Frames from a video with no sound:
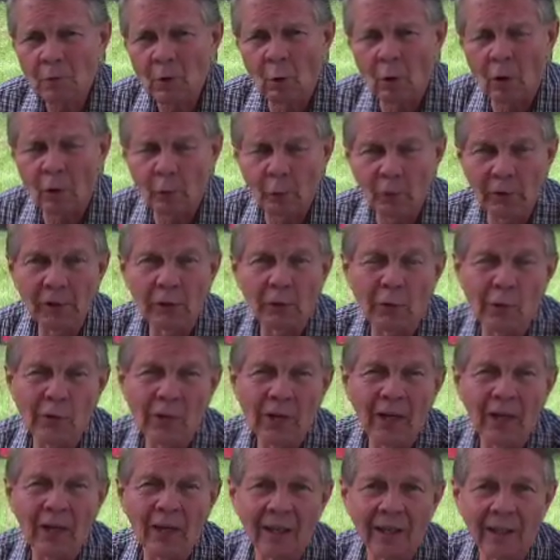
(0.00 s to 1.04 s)
or
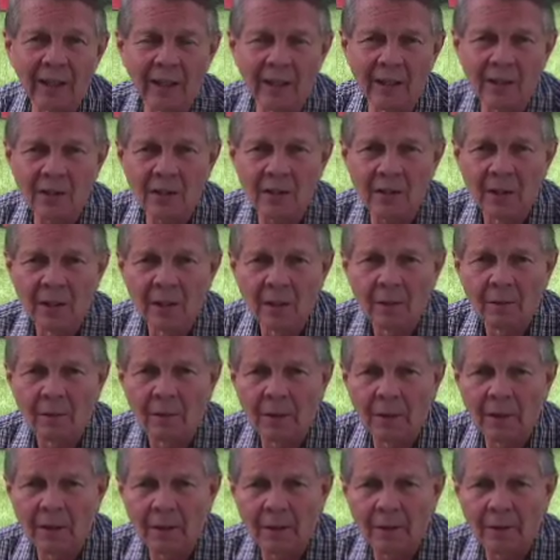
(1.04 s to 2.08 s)
recreate, I guess,
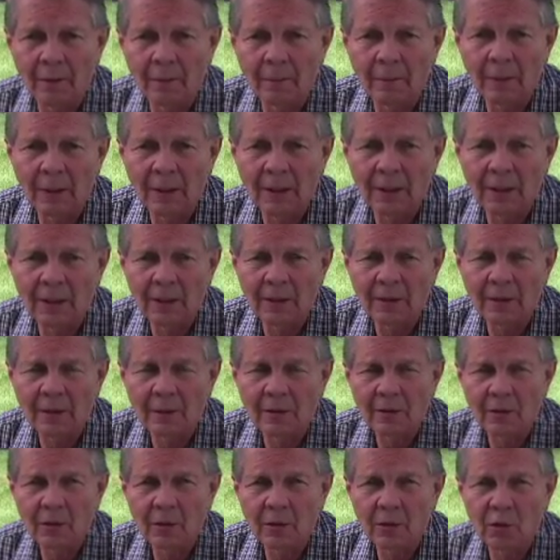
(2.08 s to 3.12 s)
the
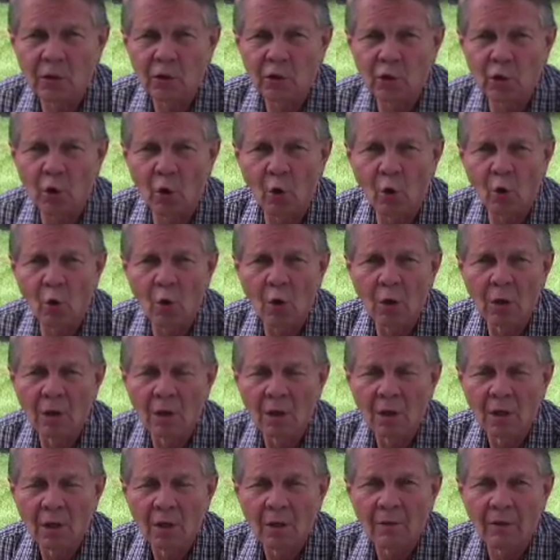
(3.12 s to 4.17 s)
show
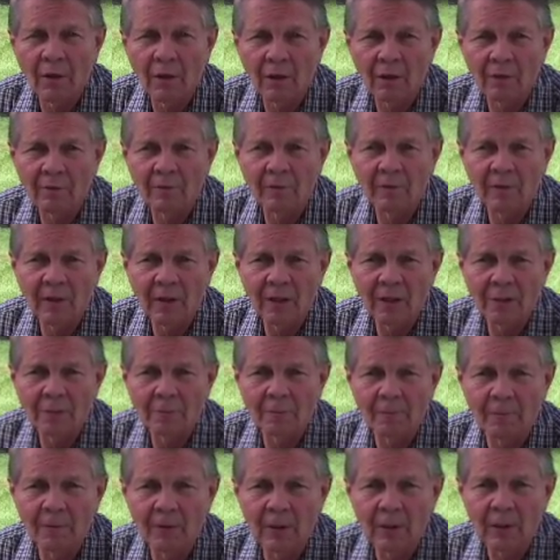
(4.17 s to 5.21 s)
of
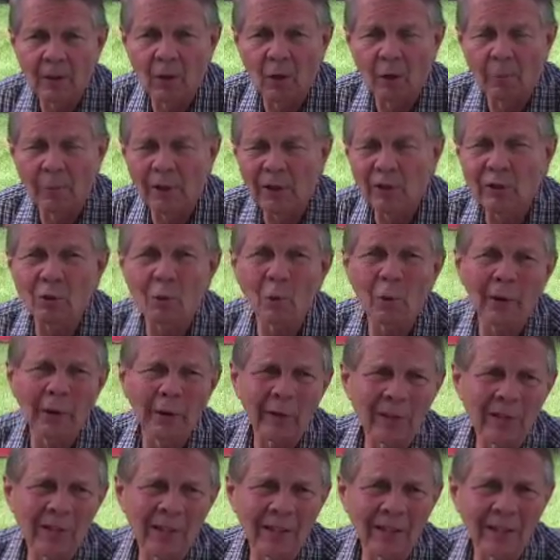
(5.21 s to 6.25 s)
the
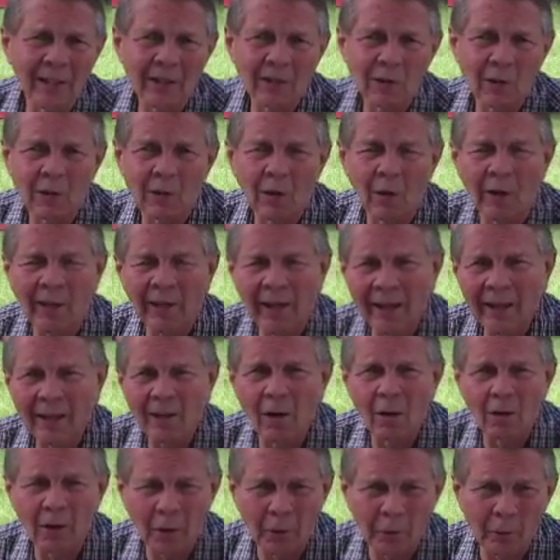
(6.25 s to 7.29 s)
obituaries, I guess you call it. I
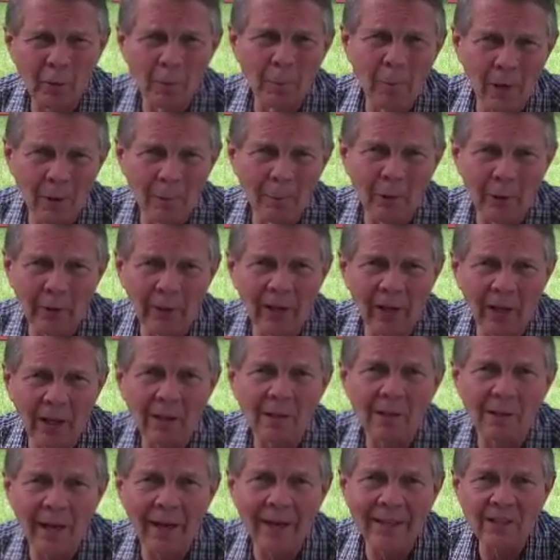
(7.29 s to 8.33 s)
call it Remembering Our
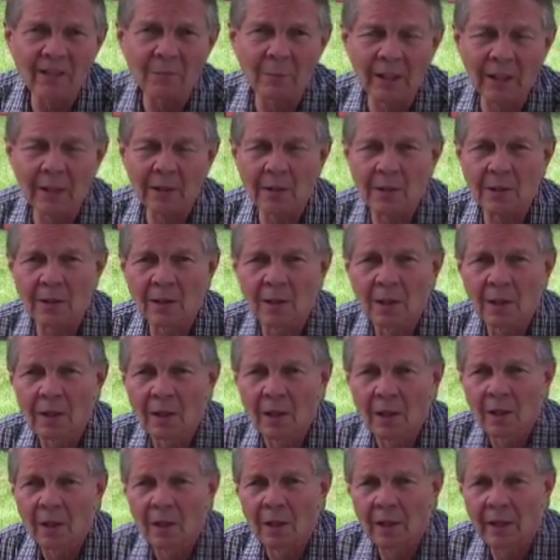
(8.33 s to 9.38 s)
Classmates.
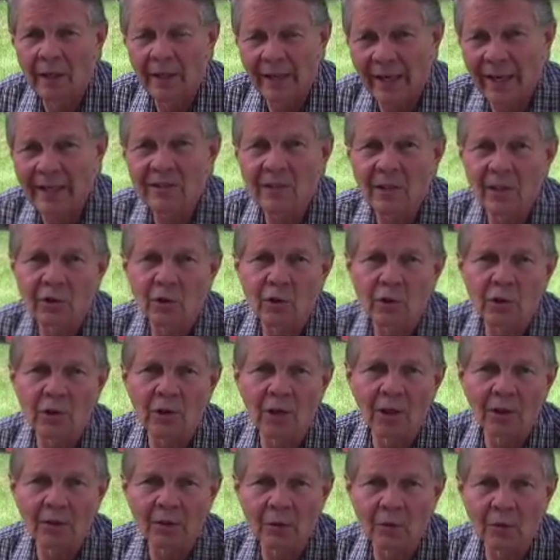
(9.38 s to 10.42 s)
And I said,
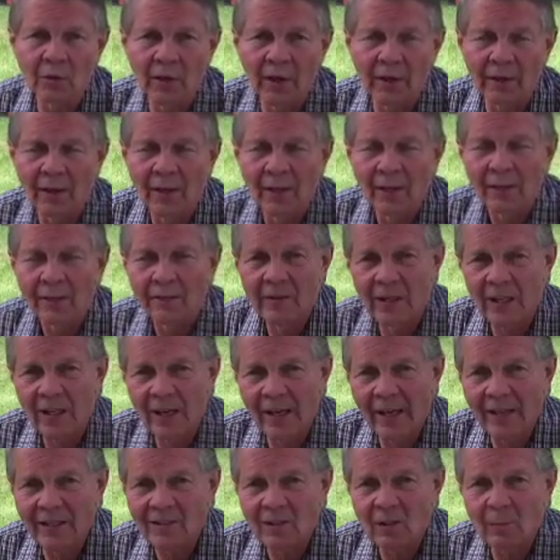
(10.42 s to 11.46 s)
sure, I'll do that. Then
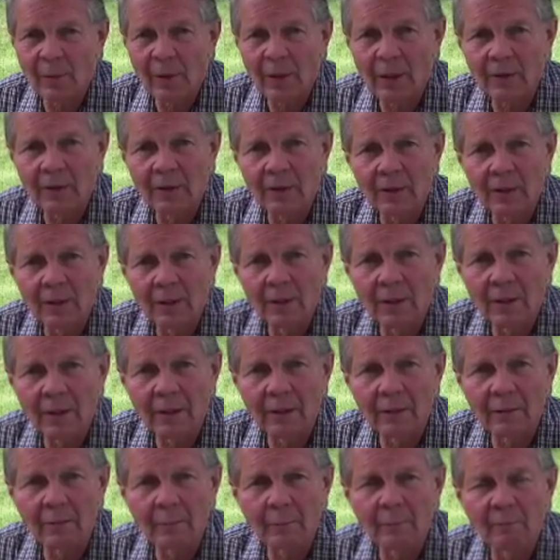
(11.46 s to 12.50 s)
he asked about
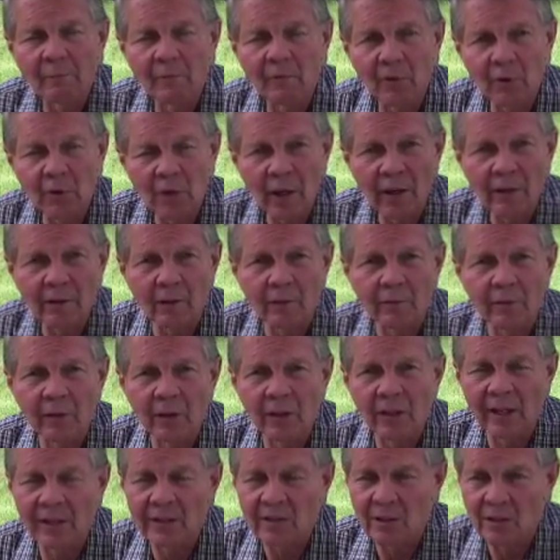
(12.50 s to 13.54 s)
the photography,
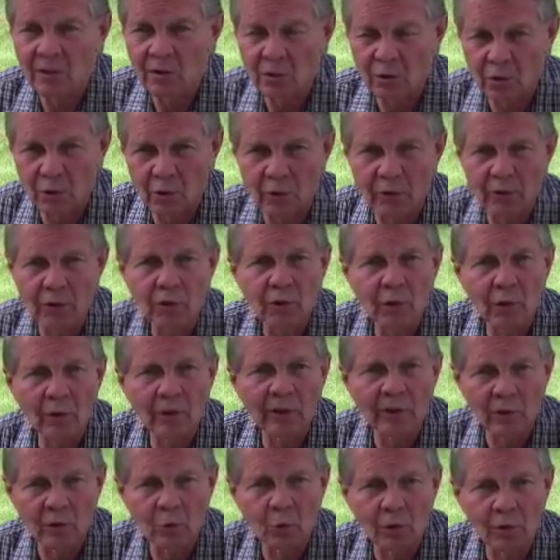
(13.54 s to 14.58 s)
and I said, sure, the
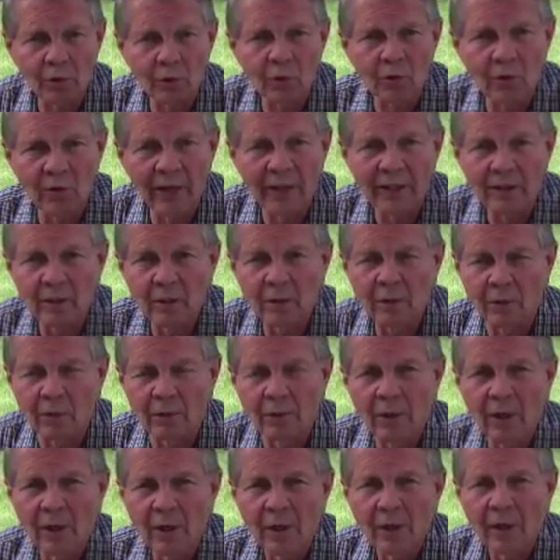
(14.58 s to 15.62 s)
Shirlings will do that too.
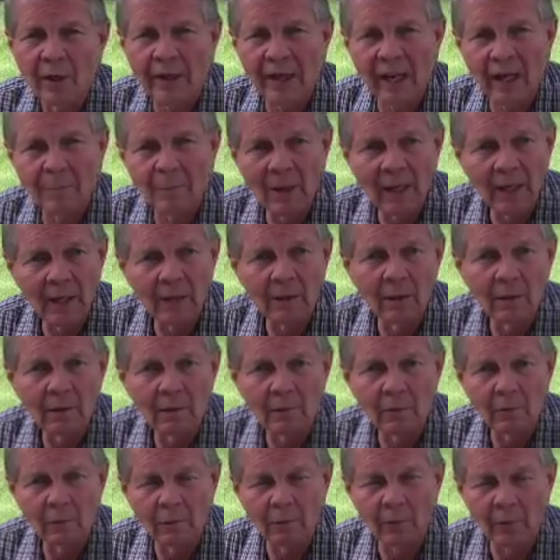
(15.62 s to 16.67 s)
And I made
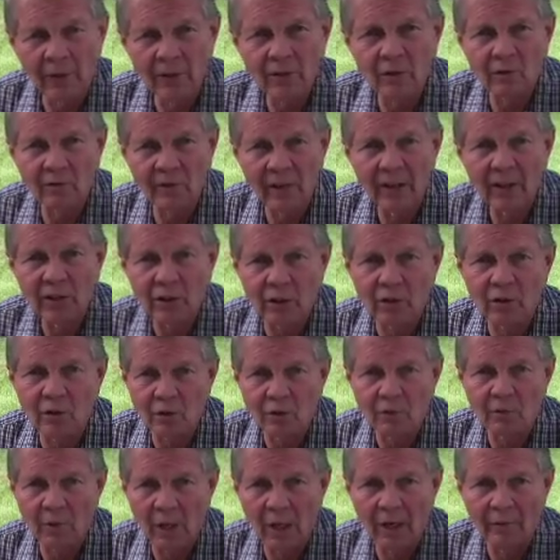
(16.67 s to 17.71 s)

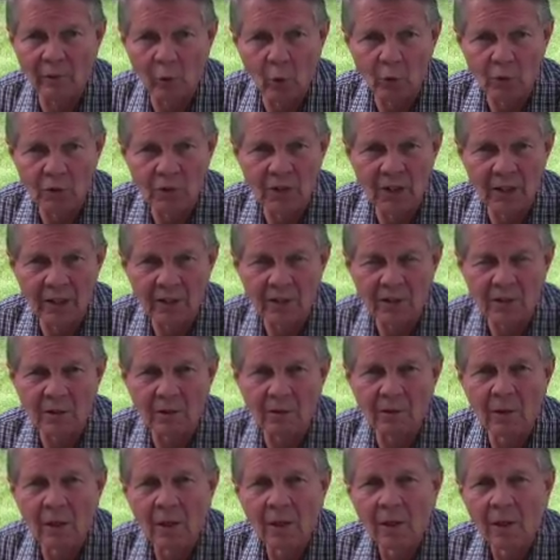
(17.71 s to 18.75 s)
reservations on those days,
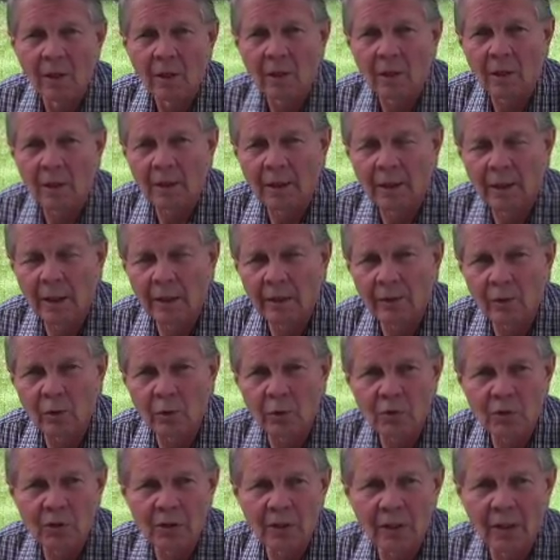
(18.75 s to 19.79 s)
on
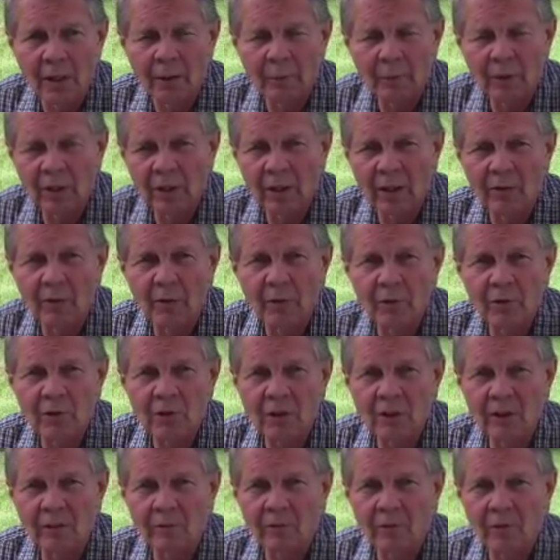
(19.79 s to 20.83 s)
Thursday
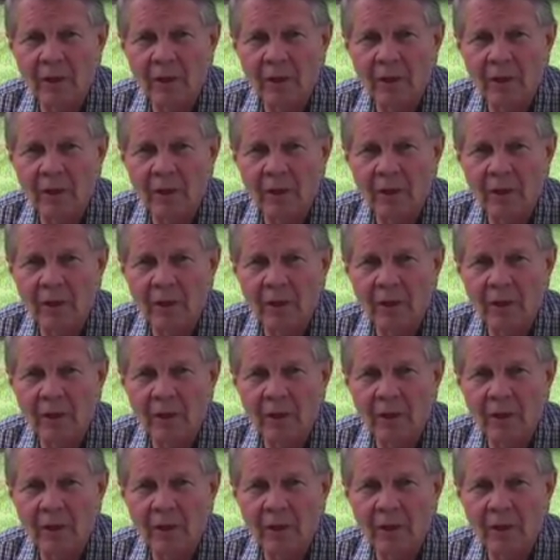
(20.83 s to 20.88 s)
and